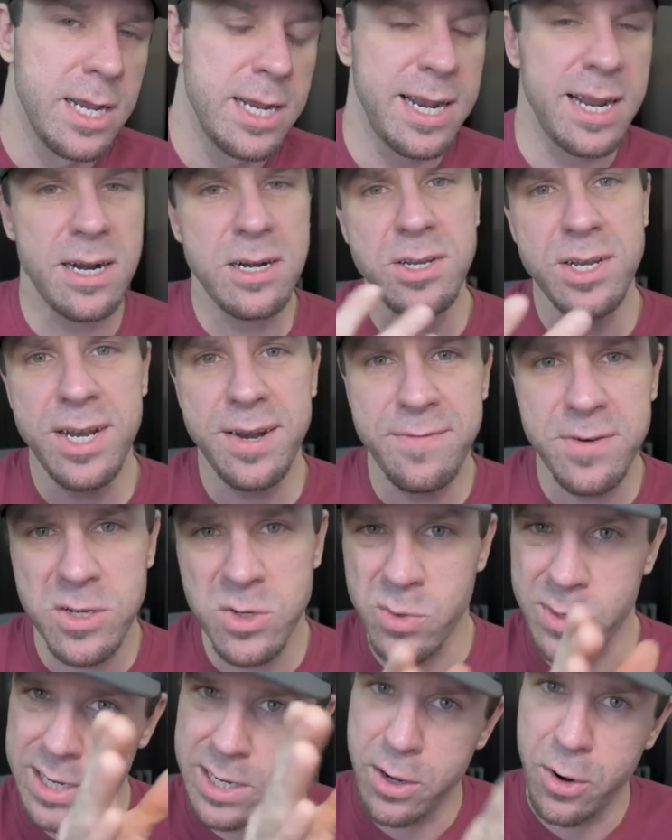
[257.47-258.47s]
Now there's a
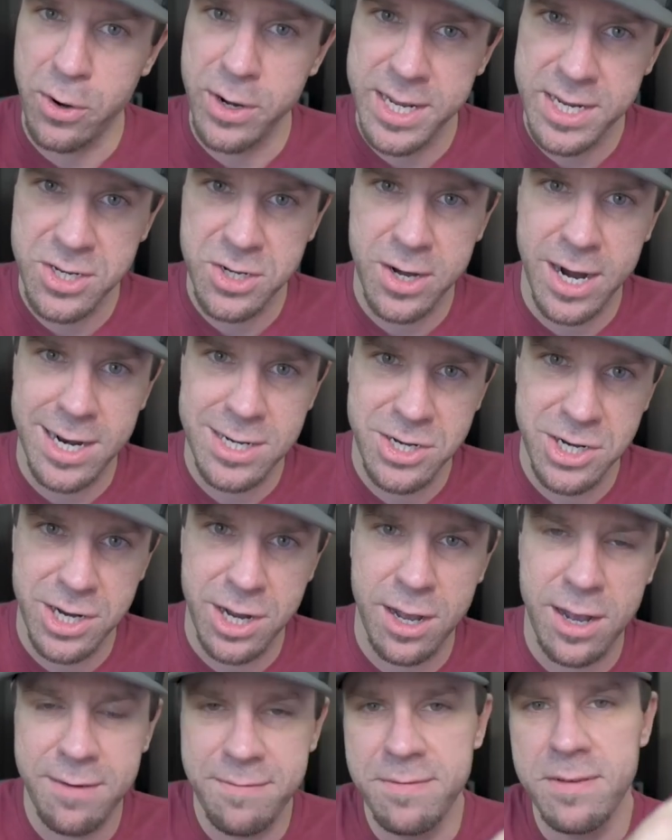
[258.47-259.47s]
difference between coating scratching
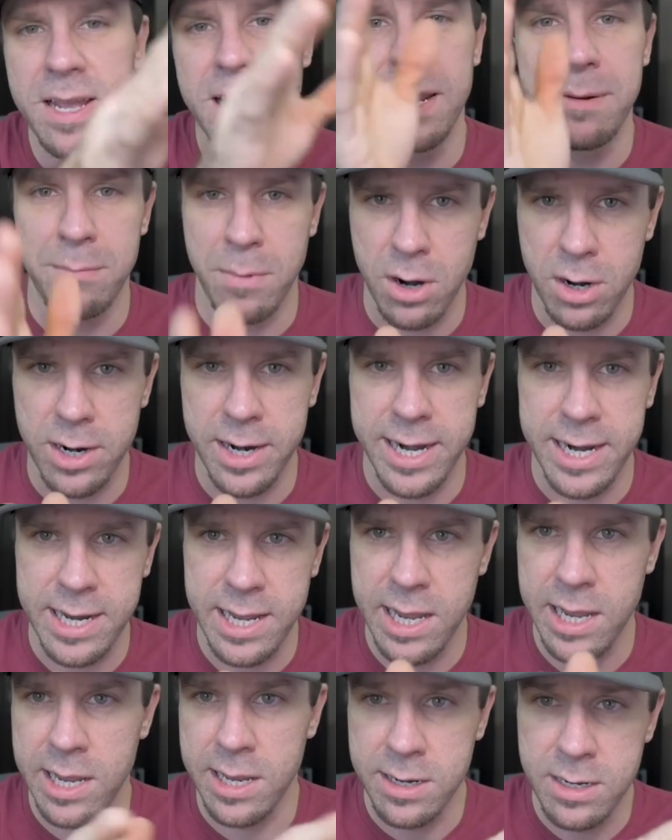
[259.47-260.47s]
off and
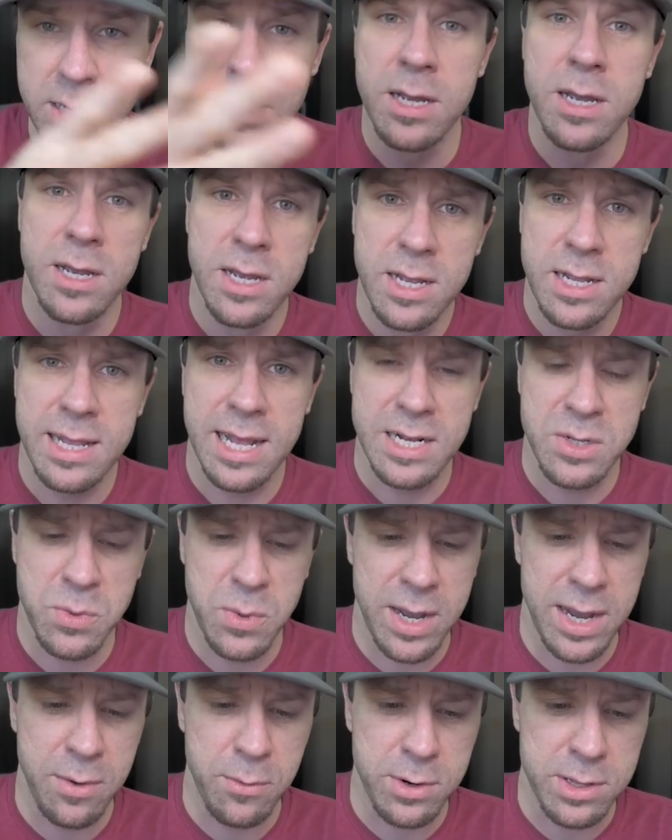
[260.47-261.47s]
marring, and that's
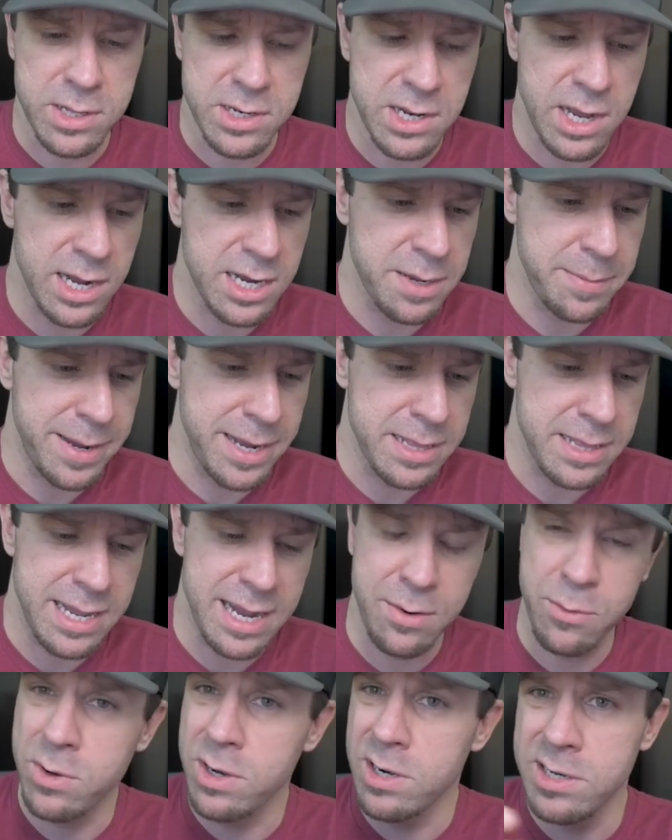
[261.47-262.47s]
why I wanted to talk about
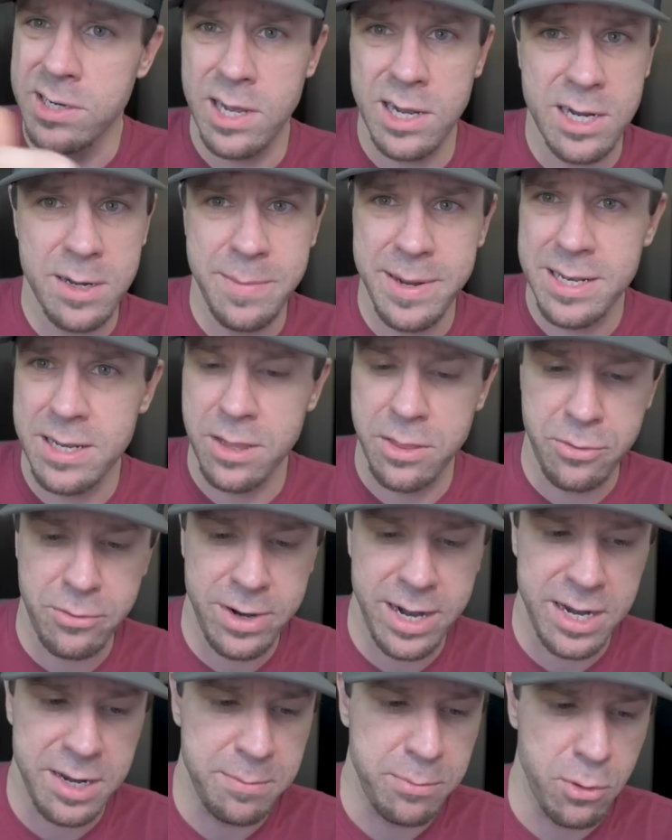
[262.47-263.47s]
that. We're gonna talk about the
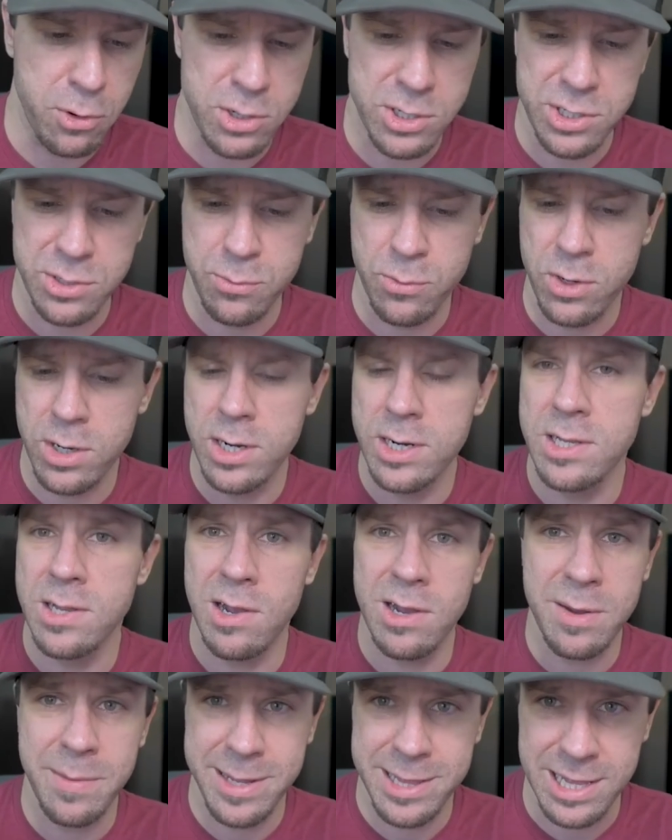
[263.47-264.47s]
threaded portion. We're gonna
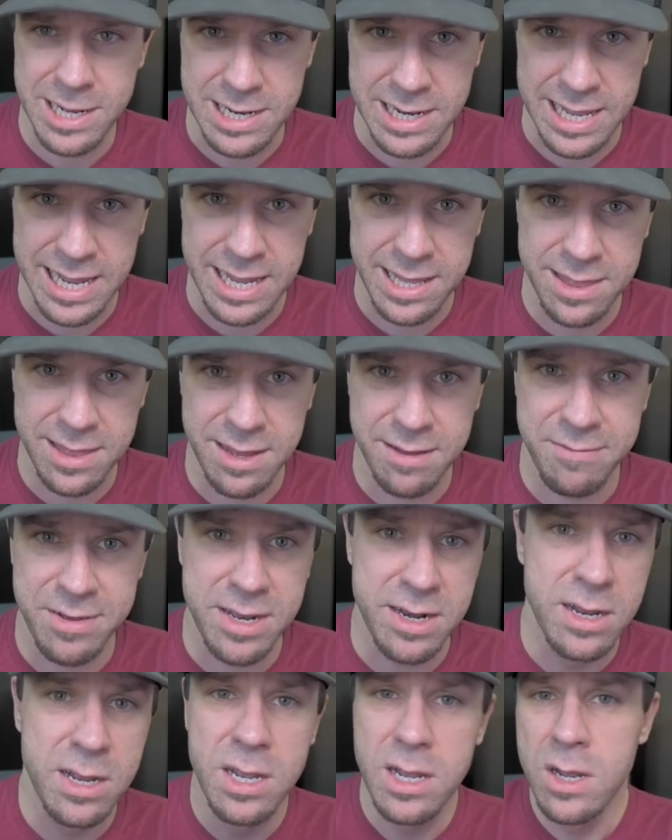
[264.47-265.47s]
talk about the length of
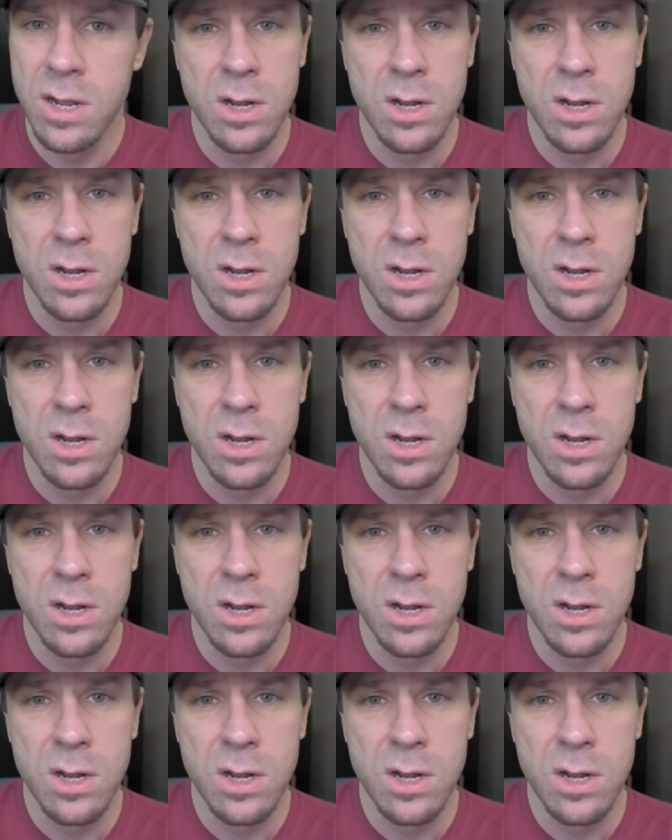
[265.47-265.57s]
it.